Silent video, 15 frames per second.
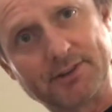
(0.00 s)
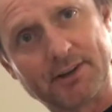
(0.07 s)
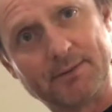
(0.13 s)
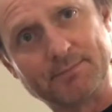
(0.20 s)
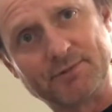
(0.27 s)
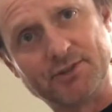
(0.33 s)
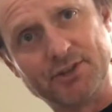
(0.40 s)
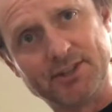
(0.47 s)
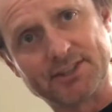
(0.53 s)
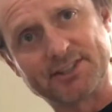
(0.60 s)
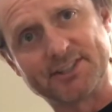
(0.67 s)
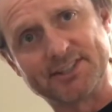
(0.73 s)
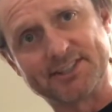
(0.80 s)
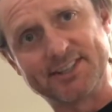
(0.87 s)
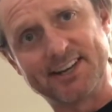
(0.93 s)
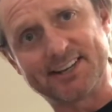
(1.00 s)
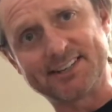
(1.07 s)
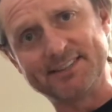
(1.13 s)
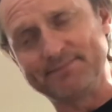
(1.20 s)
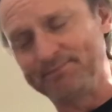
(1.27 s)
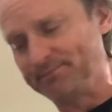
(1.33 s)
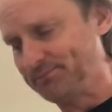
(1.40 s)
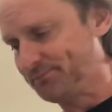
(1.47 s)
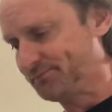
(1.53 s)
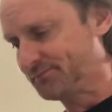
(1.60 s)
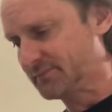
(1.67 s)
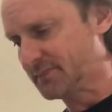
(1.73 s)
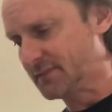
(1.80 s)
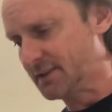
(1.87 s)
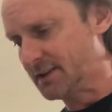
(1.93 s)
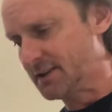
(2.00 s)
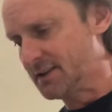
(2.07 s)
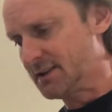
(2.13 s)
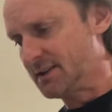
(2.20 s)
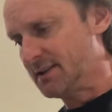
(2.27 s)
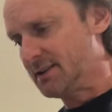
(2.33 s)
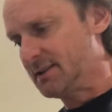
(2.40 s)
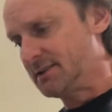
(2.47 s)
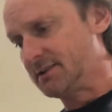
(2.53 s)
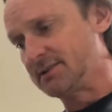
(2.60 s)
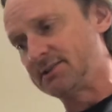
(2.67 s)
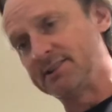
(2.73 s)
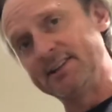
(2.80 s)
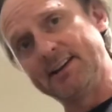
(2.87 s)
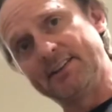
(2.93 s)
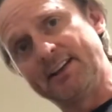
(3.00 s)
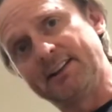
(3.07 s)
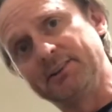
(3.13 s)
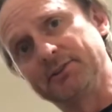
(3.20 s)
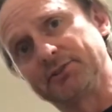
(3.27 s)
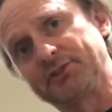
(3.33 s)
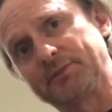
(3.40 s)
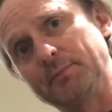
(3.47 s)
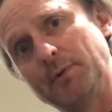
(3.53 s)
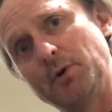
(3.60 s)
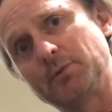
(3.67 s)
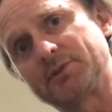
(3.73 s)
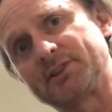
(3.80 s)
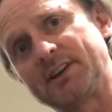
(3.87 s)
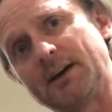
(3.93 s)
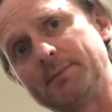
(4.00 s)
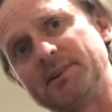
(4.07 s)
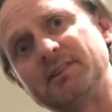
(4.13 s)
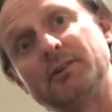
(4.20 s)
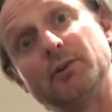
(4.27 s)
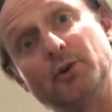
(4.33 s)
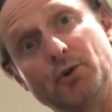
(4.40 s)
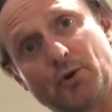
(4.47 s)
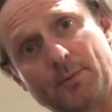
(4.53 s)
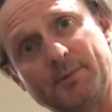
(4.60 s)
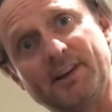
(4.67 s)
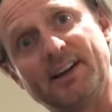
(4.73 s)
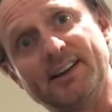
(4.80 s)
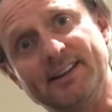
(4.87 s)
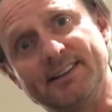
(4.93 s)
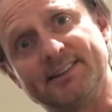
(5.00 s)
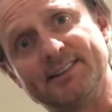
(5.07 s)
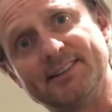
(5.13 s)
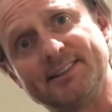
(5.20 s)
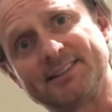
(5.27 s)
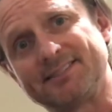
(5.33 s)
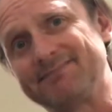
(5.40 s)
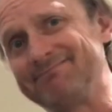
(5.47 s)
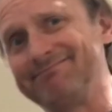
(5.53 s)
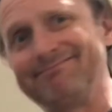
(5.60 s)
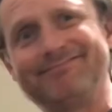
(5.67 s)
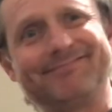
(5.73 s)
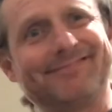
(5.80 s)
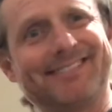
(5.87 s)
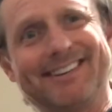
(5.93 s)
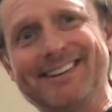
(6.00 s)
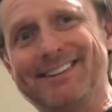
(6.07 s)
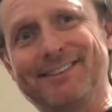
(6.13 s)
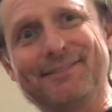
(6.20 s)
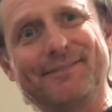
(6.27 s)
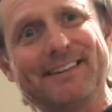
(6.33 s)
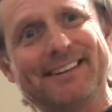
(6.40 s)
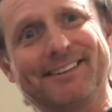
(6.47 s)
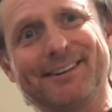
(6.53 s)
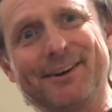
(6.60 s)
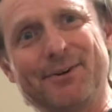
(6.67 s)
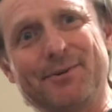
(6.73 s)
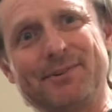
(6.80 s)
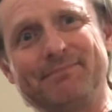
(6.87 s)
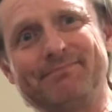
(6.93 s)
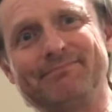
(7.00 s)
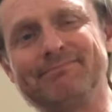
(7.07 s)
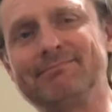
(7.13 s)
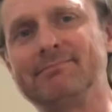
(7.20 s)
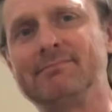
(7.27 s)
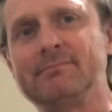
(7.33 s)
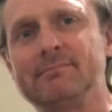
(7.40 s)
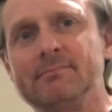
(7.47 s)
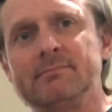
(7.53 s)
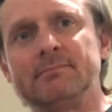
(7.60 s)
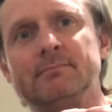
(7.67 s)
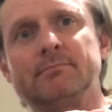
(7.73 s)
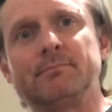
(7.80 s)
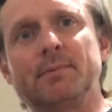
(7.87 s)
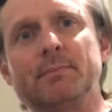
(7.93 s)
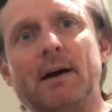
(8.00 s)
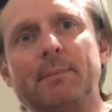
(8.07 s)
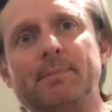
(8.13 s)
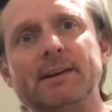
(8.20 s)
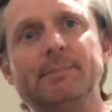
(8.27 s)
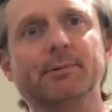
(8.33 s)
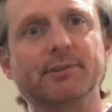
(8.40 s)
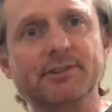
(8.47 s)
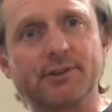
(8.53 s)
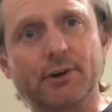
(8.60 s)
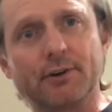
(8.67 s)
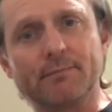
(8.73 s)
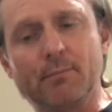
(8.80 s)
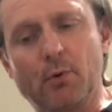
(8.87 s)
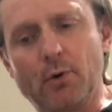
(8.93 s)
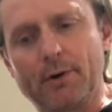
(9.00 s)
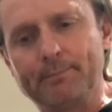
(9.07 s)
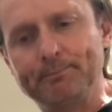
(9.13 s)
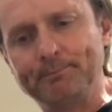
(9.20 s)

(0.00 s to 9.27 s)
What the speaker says: up just a second. See how that little smoke's coming? Normally I'd hit this, get the vent going, but my people deserve more.